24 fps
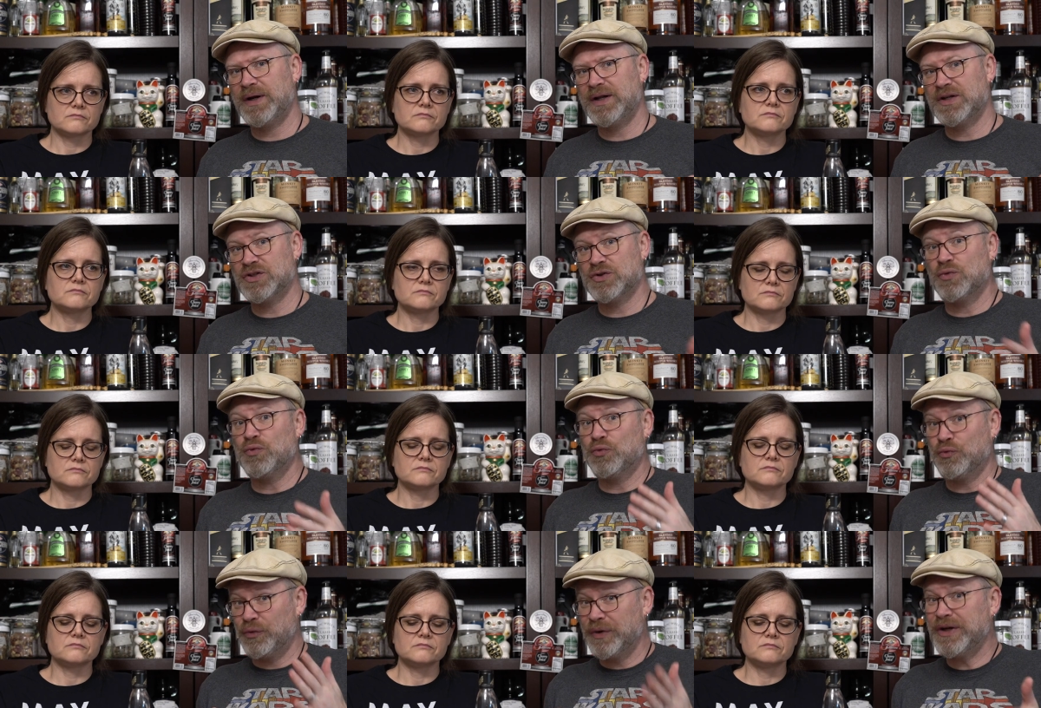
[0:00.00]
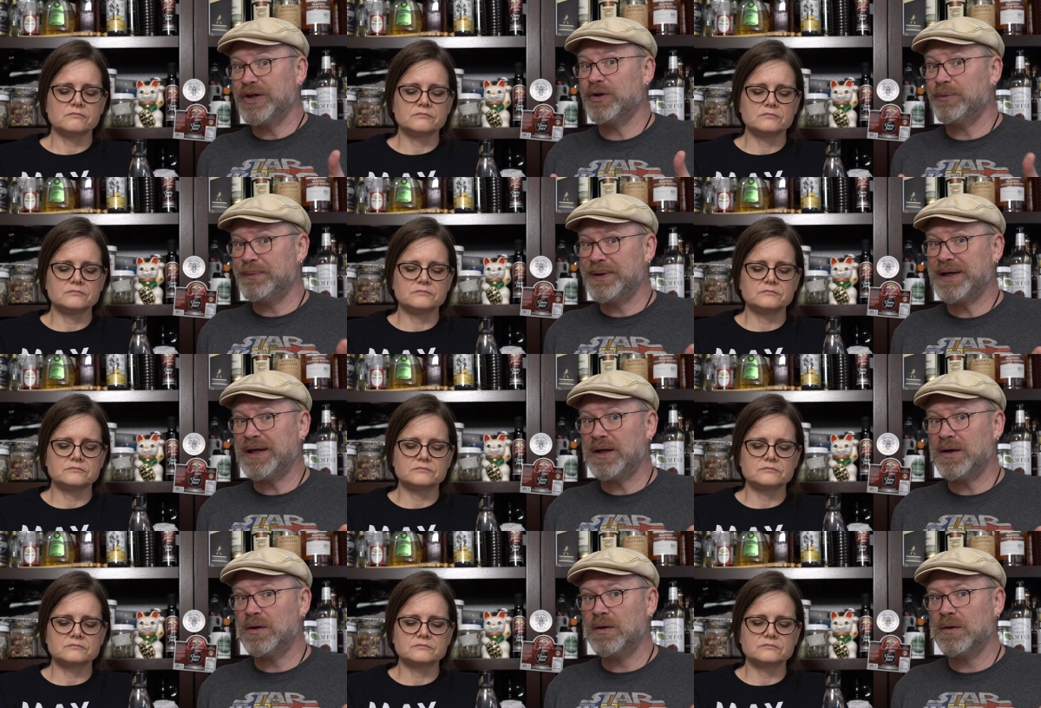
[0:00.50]
Speaker 1: it's real
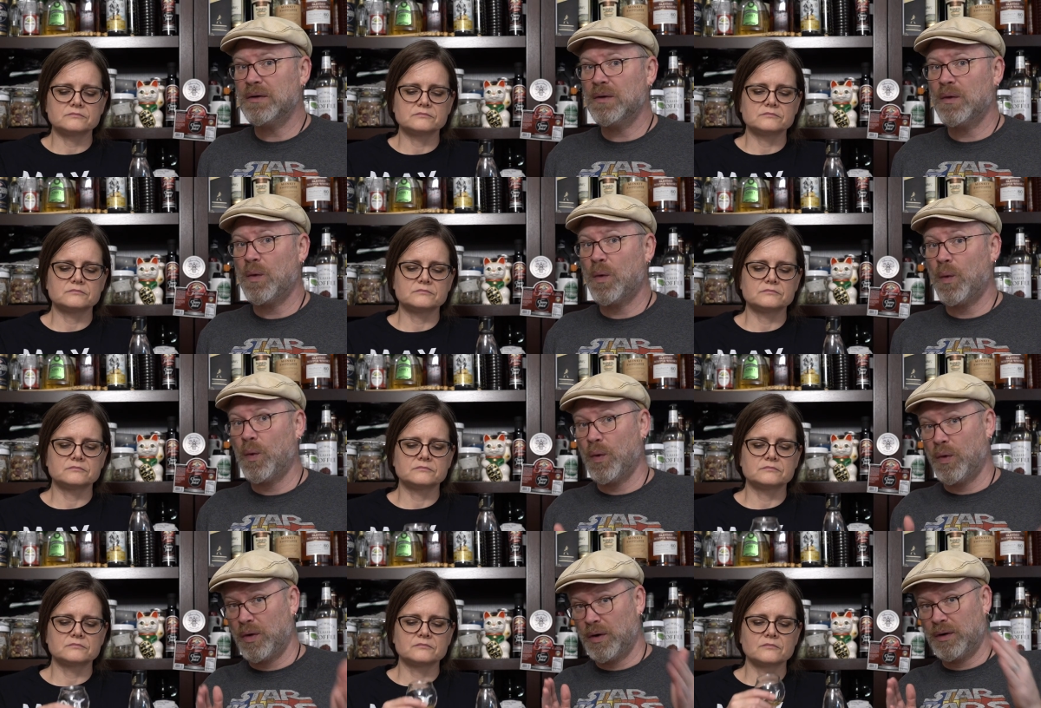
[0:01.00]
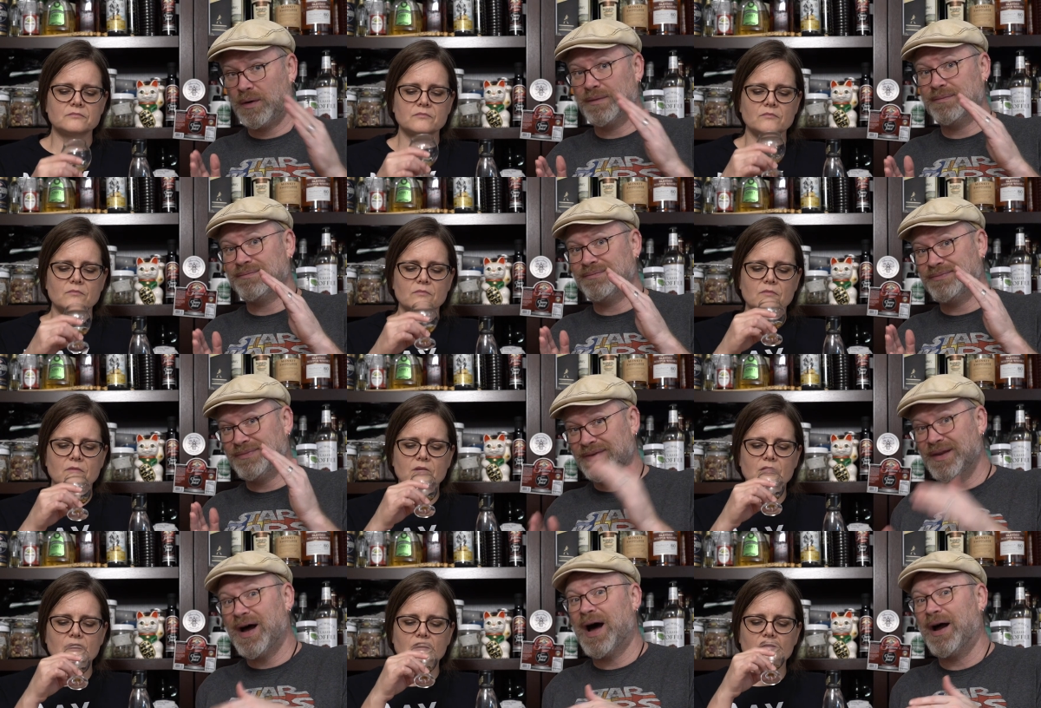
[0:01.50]
mead or
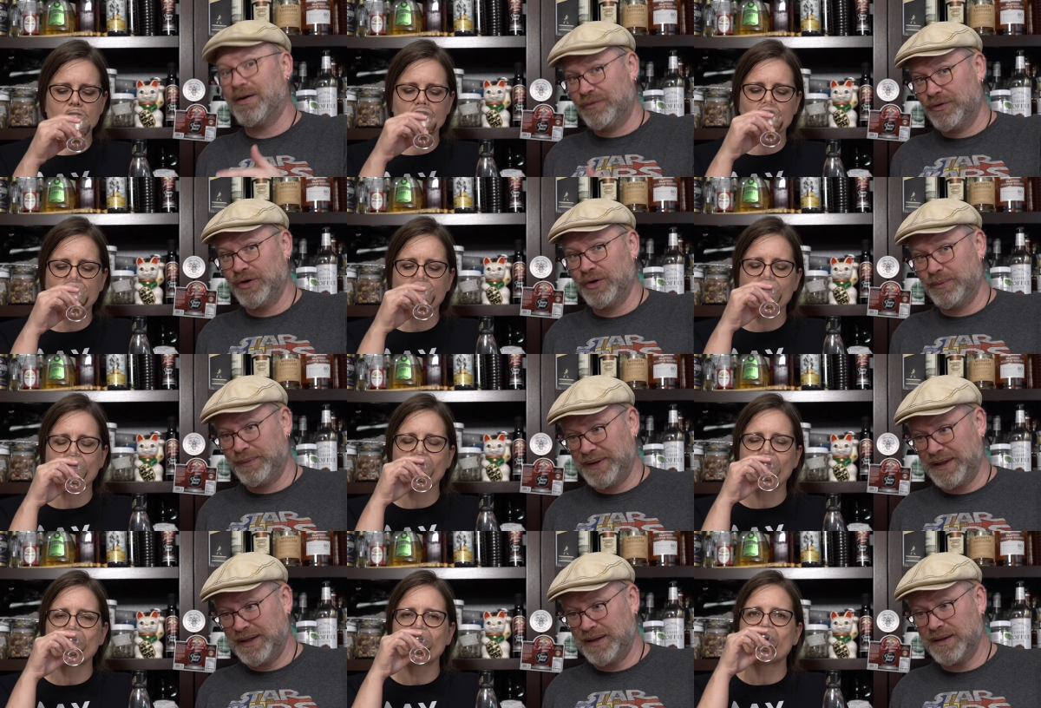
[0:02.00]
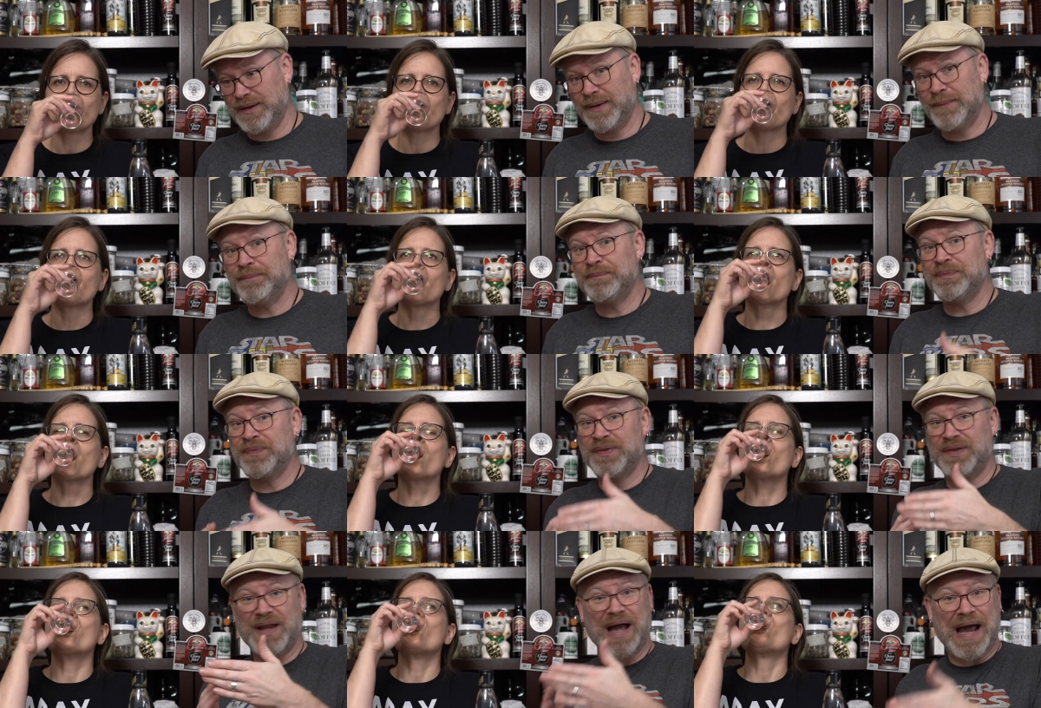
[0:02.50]
not real mead.
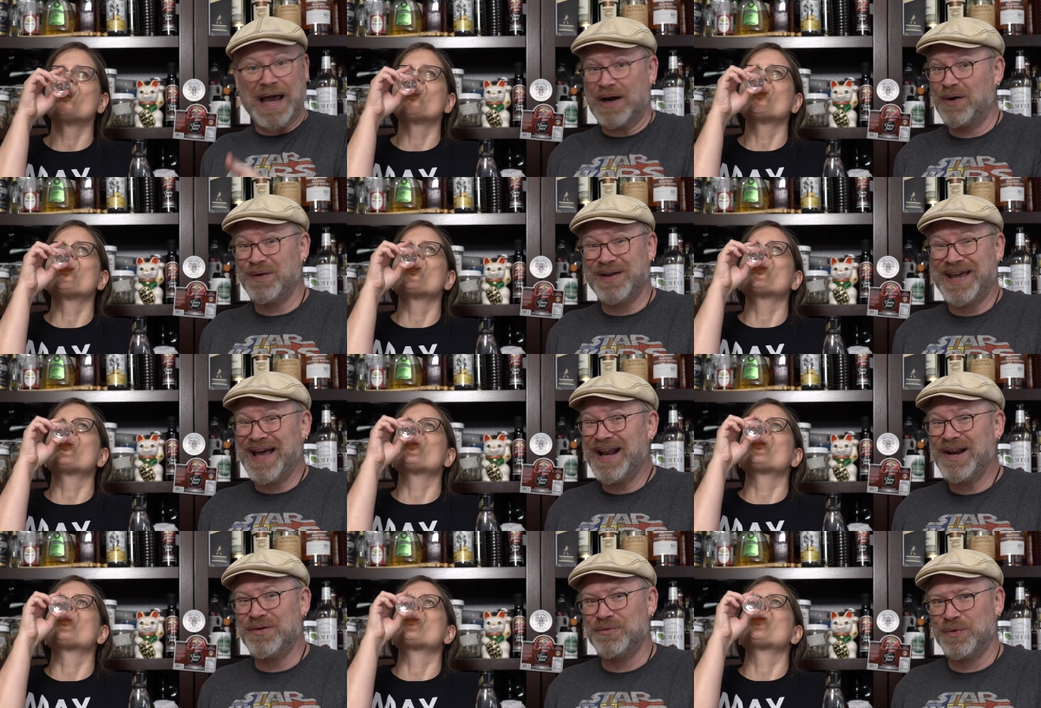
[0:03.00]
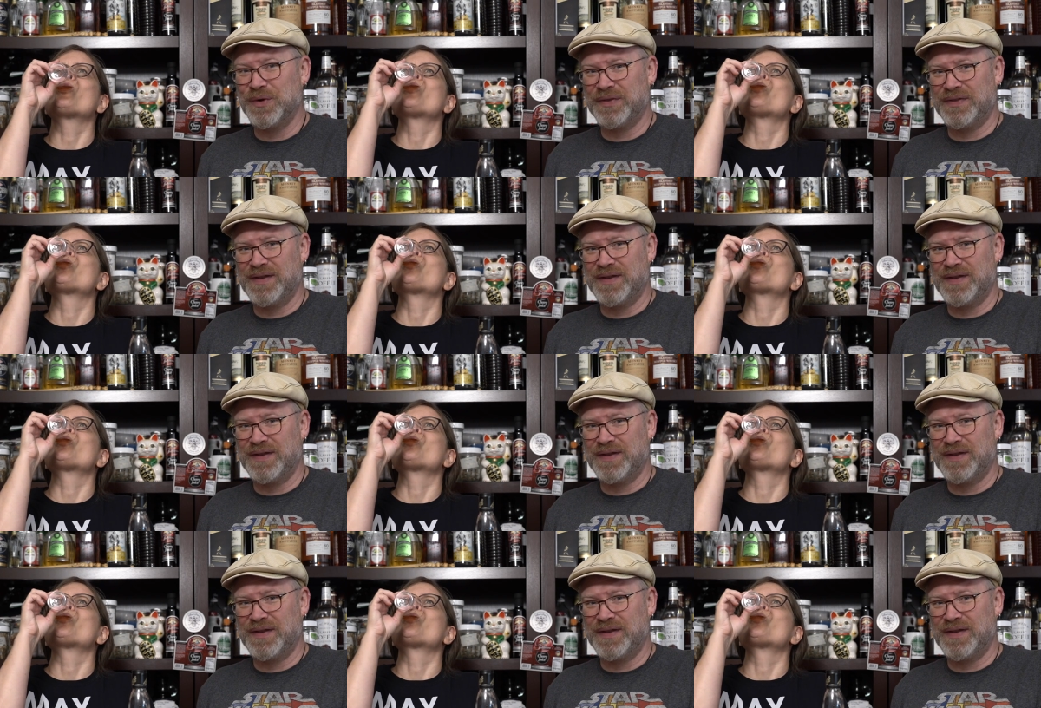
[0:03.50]
I don't get it with